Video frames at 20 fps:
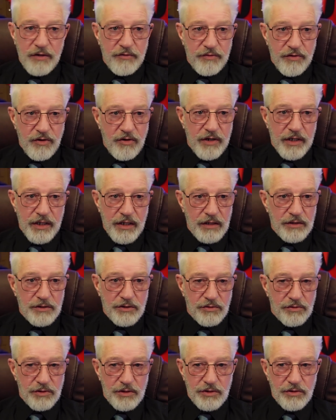firing guns
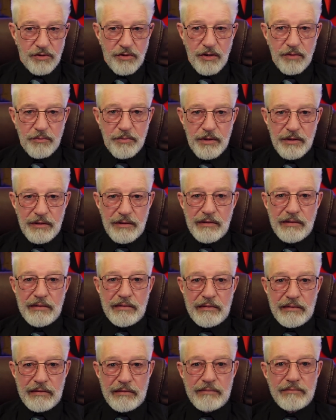all the time,
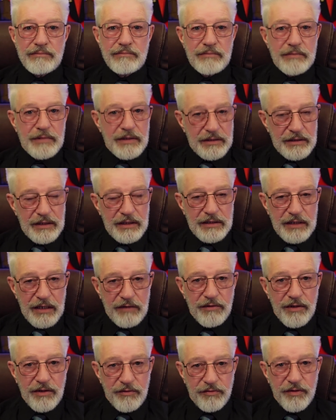it does have
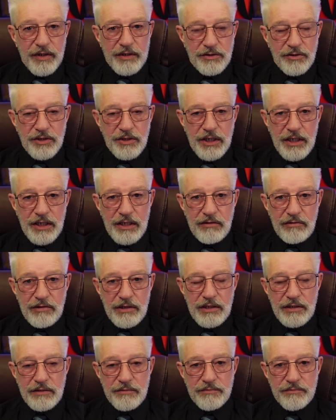an effect on your hearing.